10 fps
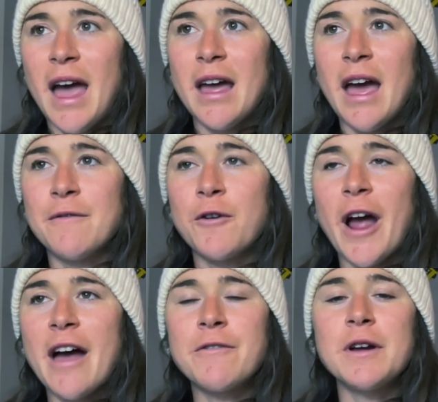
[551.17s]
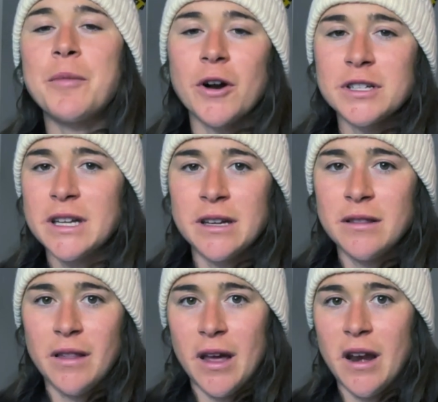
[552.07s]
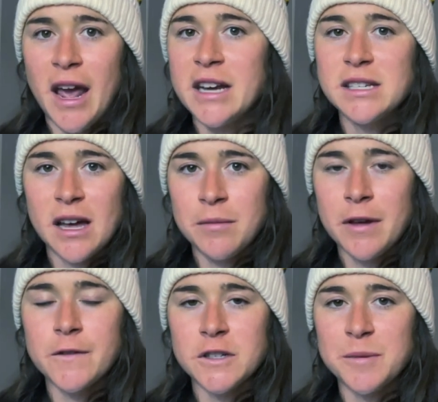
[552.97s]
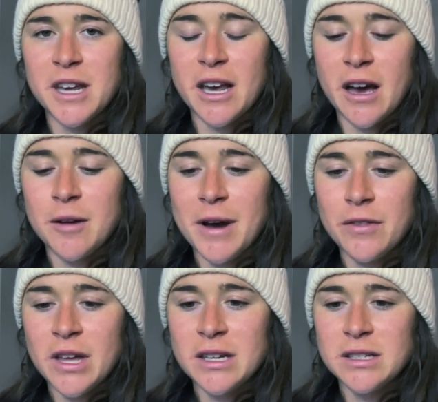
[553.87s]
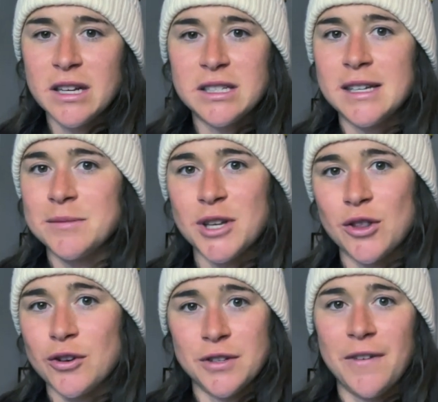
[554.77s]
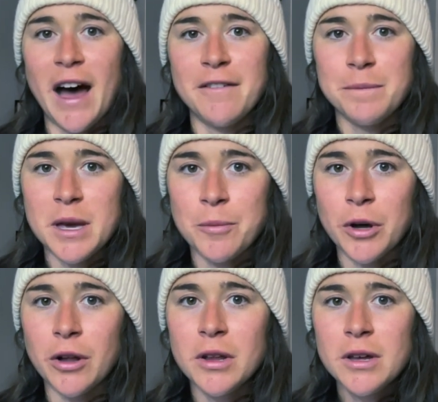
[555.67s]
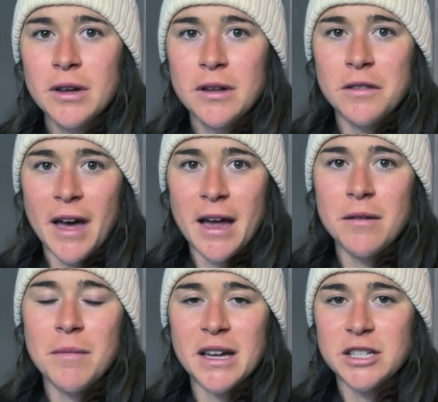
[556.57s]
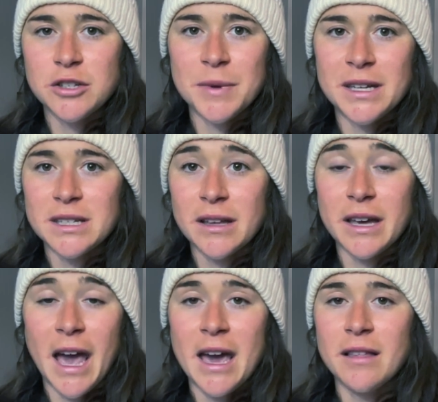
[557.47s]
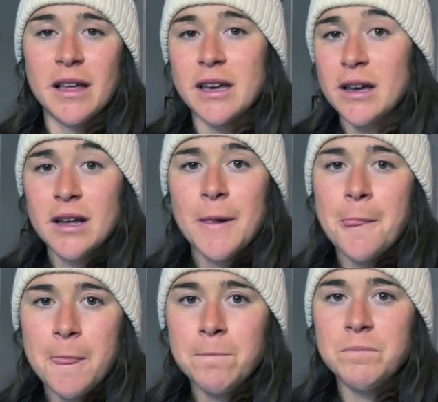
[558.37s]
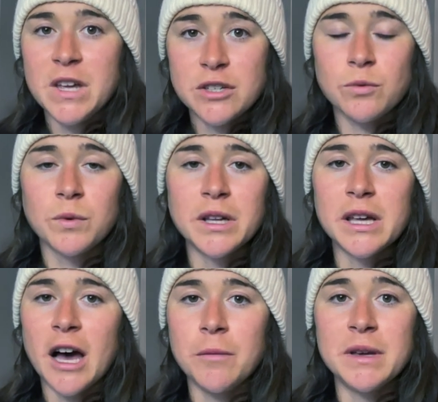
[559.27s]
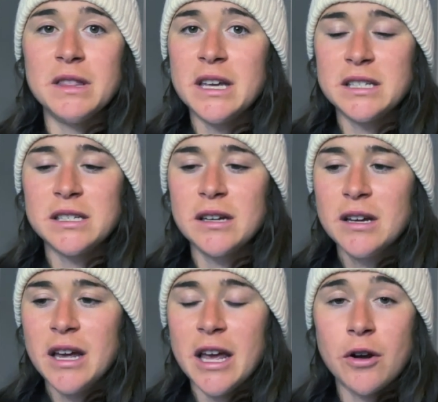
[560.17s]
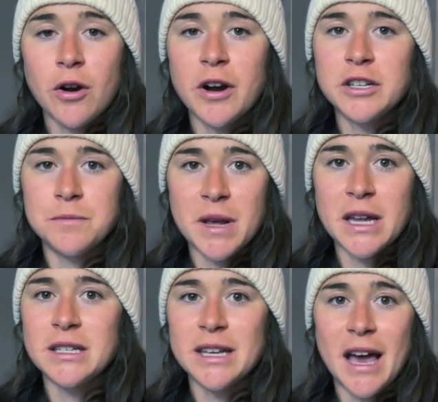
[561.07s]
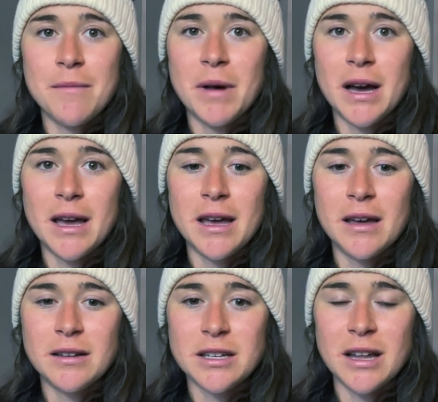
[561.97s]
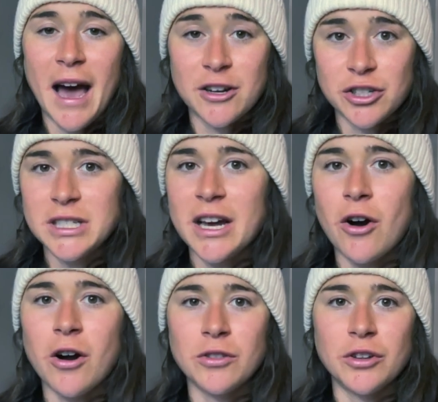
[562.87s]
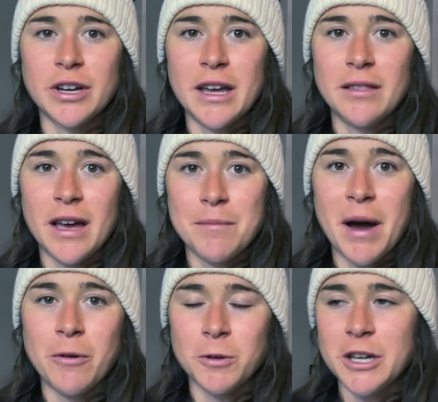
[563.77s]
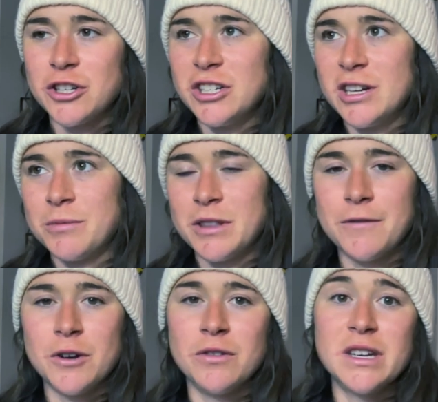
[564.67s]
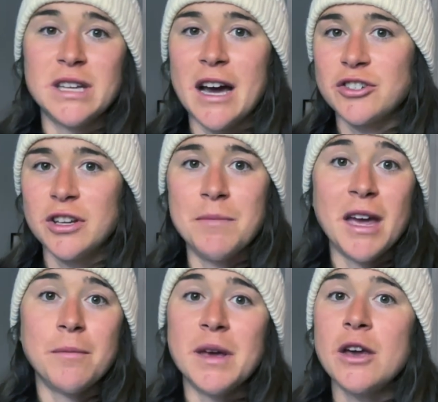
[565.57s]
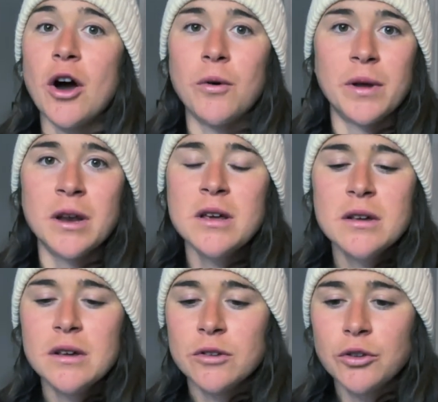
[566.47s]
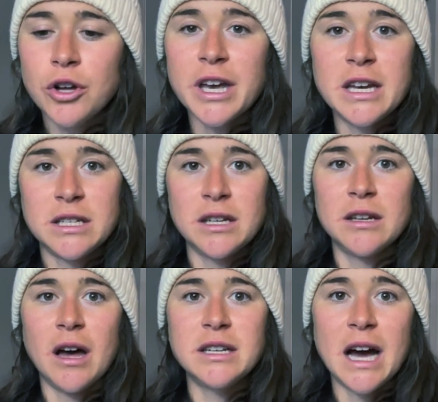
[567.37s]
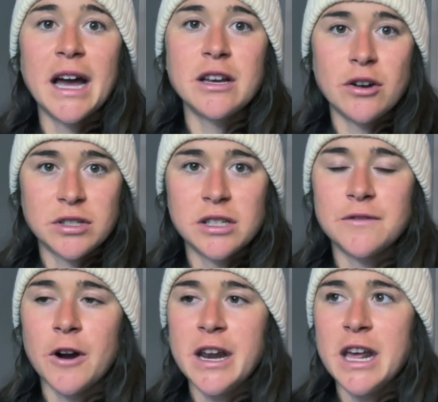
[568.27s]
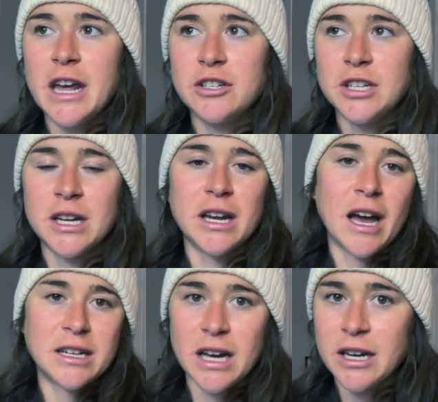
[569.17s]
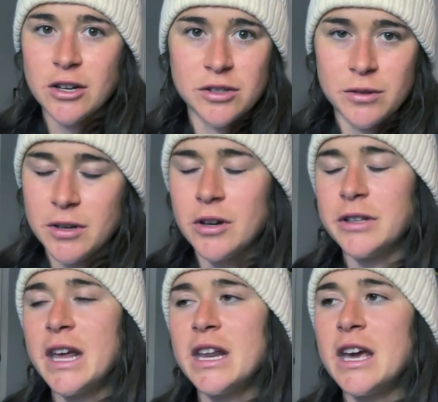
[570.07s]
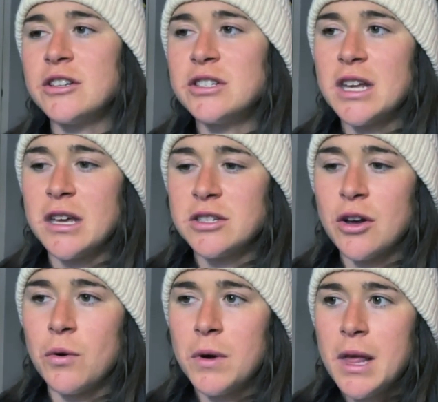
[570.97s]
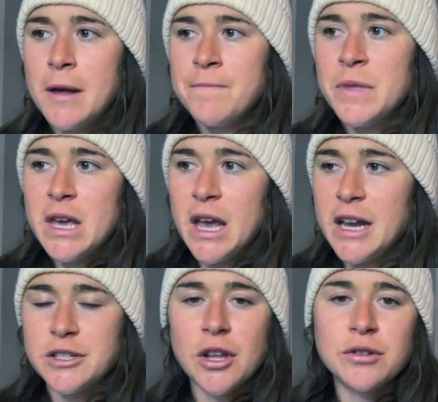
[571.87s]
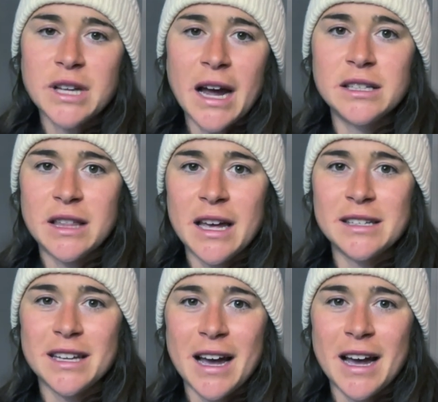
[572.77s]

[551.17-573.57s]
and for every person that hates on me for speaking out about this, it seems like there's five people that message me and say like, "Hey, like this really helped me. This encouraged me to get my to actually take a hard look at like my relationship with food. This actually made me go and look into a diagnosis for ADHD and I got diagnosed with adult ADHD. So it's those kinds of things